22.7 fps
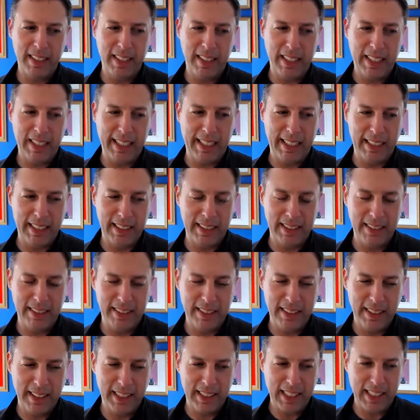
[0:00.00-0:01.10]
And
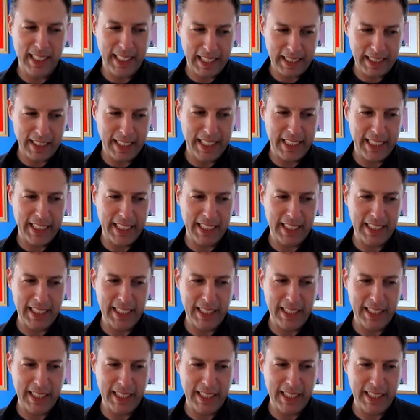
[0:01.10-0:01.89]
I like it.